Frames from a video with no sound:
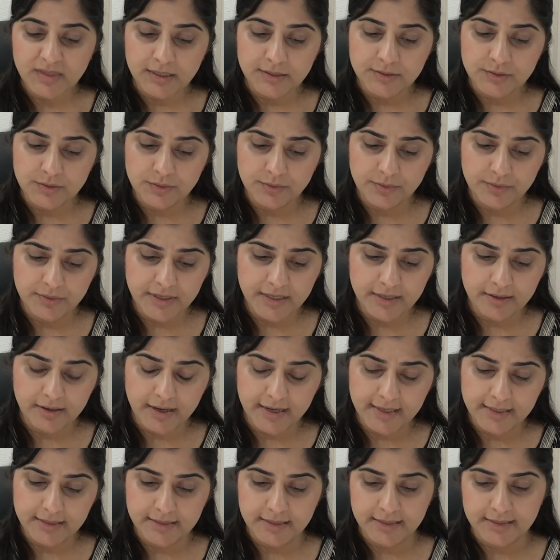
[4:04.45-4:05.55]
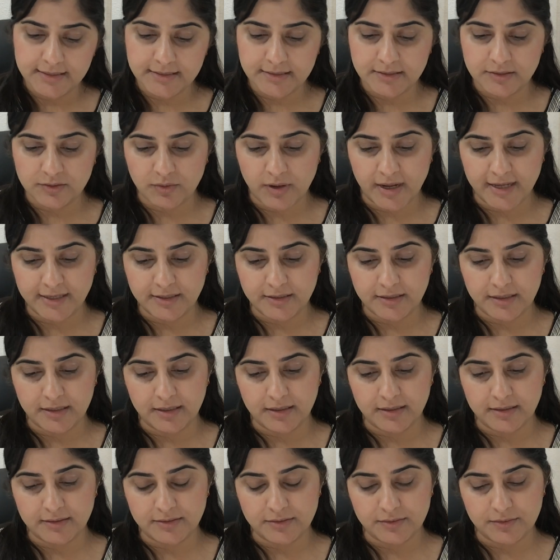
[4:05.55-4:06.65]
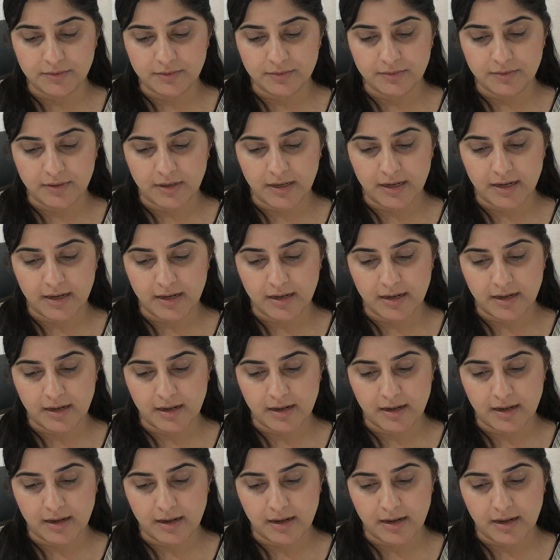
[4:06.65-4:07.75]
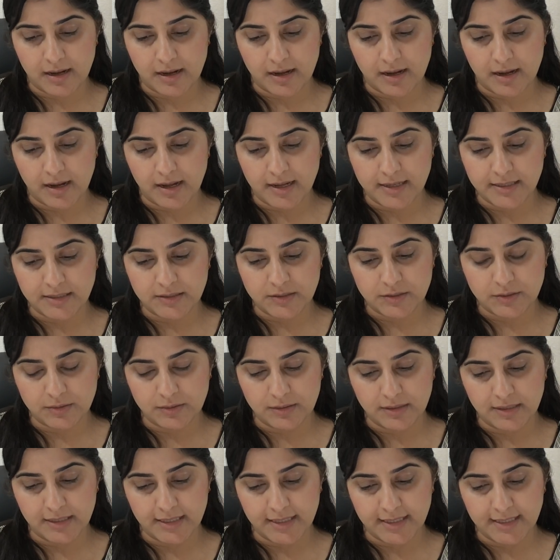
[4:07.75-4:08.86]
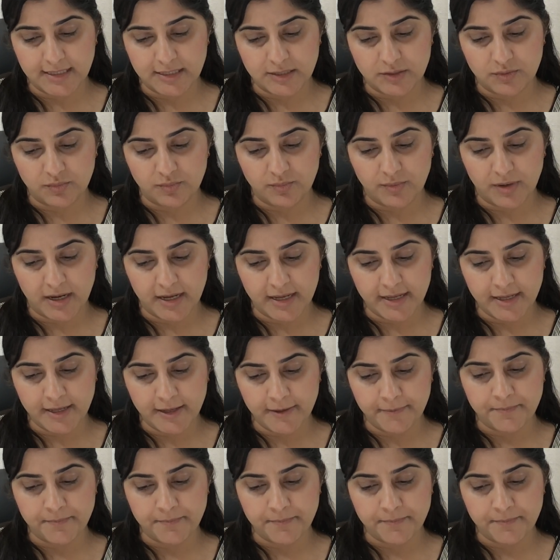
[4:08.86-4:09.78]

So rewrite this. So isolate y